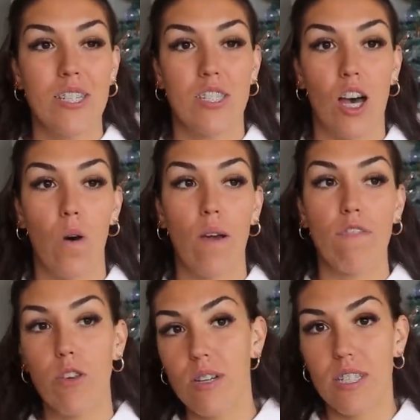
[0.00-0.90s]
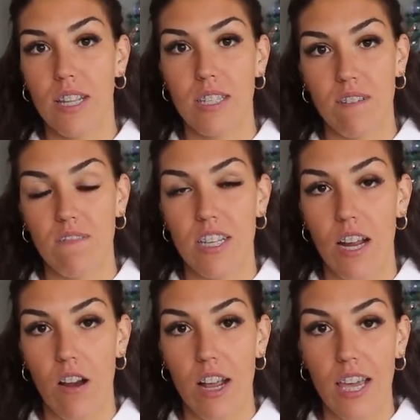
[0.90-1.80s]
So if you are sensitive to
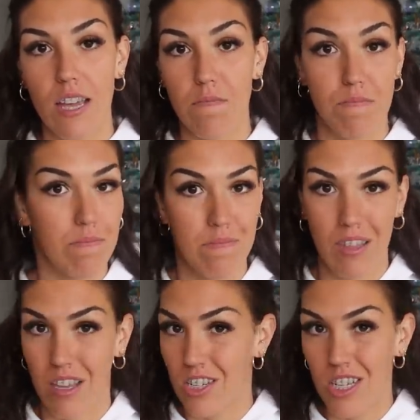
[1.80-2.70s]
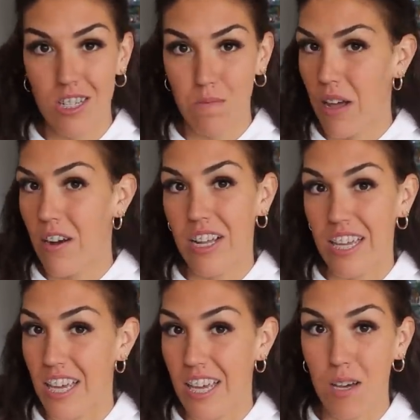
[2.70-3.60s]
dairy, cheese, butter,
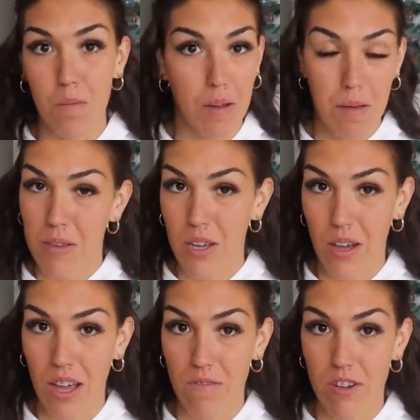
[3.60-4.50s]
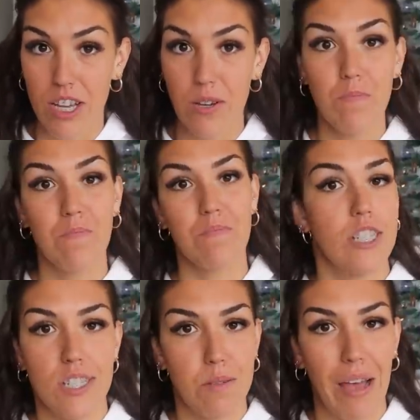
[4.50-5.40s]
and ghee might be okay for you.
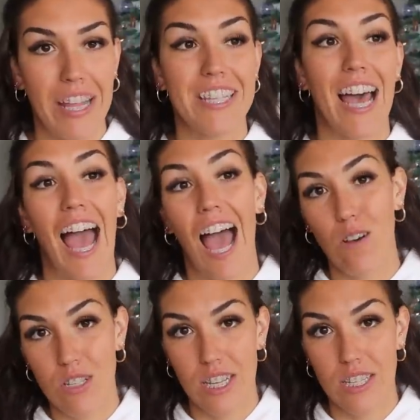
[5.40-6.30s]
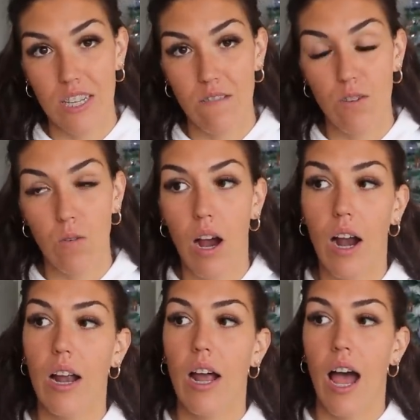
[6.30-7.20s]
Just depends how sensitive you
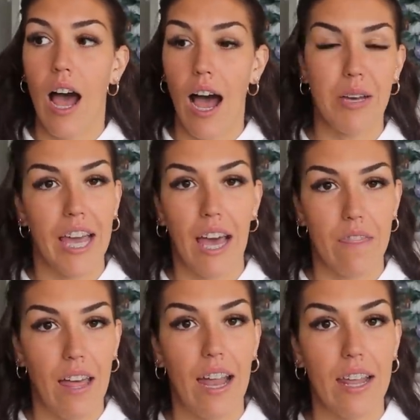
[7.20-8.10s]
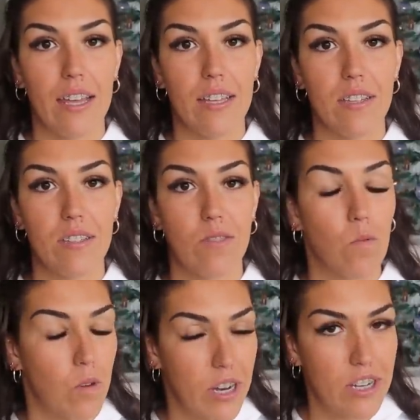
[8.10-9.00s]
are. But yeah, that is
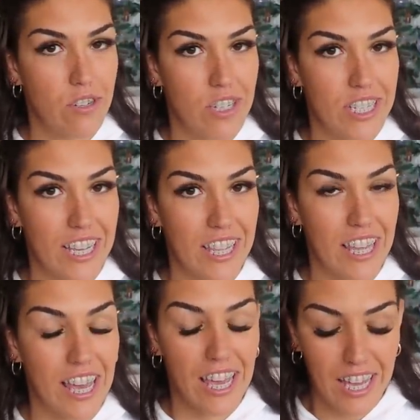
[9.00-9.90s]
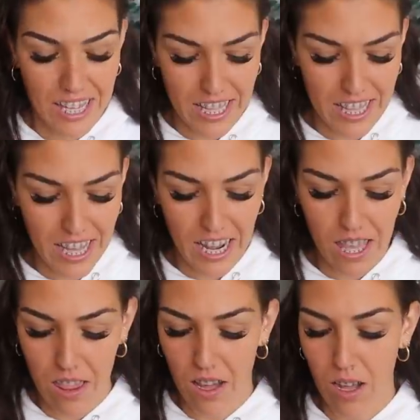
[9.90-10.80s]
one interesting thing that
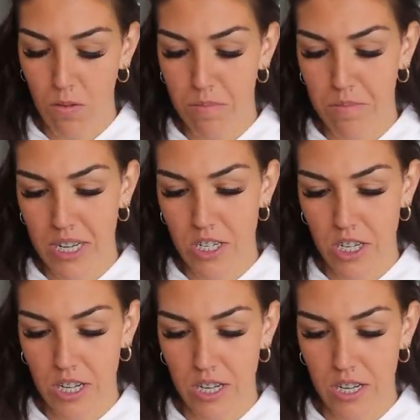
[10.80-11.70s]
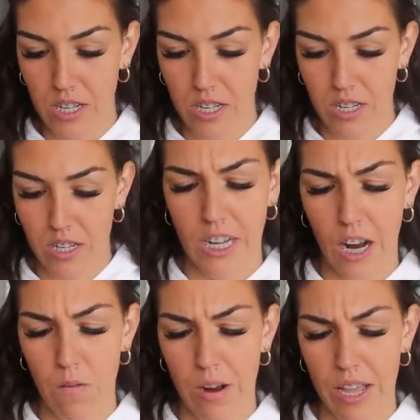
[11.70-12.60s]
I thought I would mention.
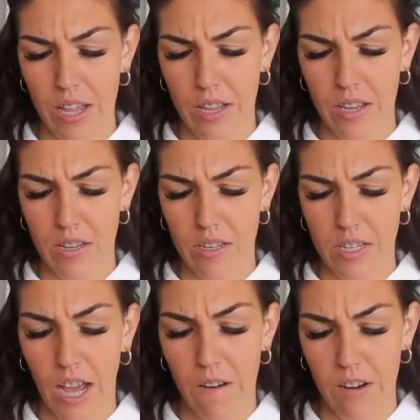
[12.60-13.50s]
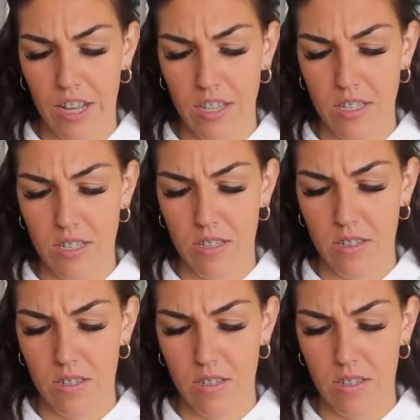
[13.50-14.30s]
Tyrannus?